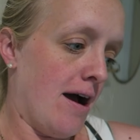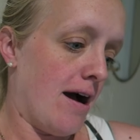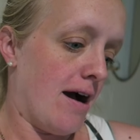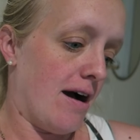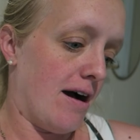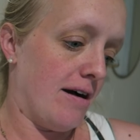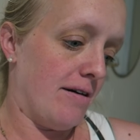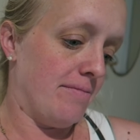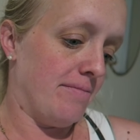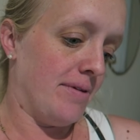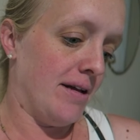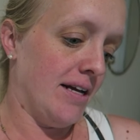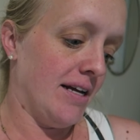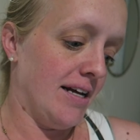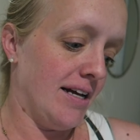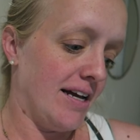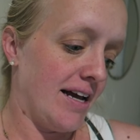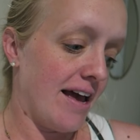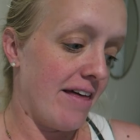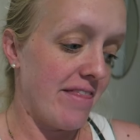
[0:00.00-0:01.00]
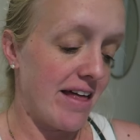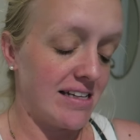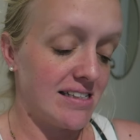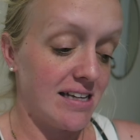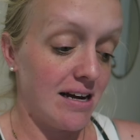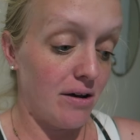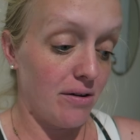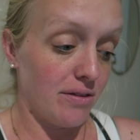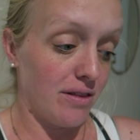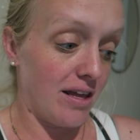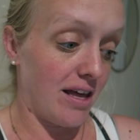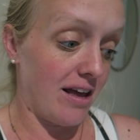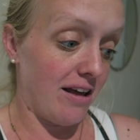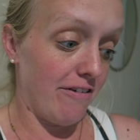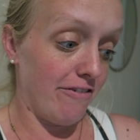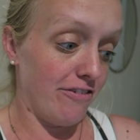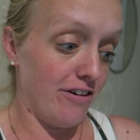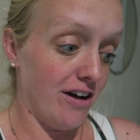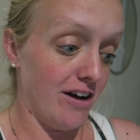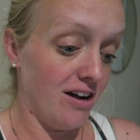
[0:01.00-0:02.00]
um, and that's how
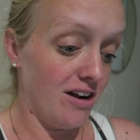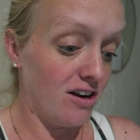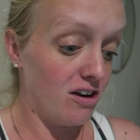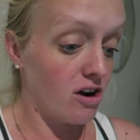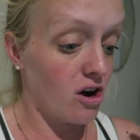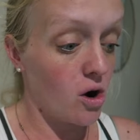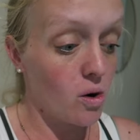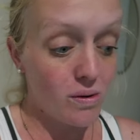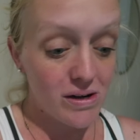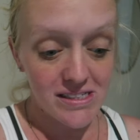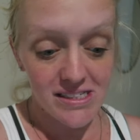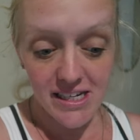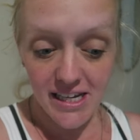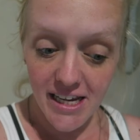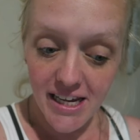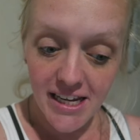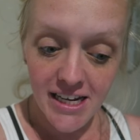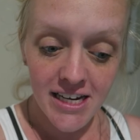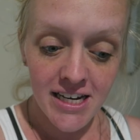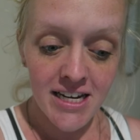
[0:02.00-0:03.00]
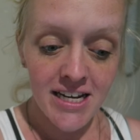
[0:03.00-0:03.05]
they've always eaten.